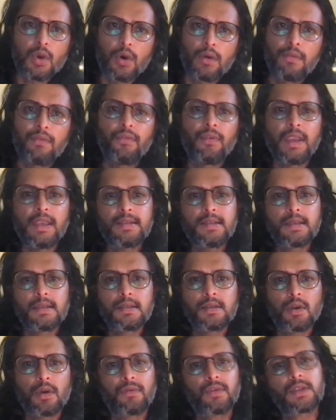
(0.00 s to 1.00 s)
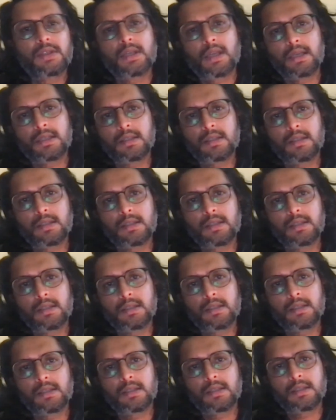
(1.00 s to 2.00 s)
on phases of the
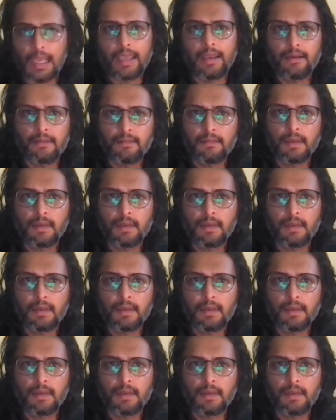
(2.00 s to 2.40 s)
Saraswati's decline.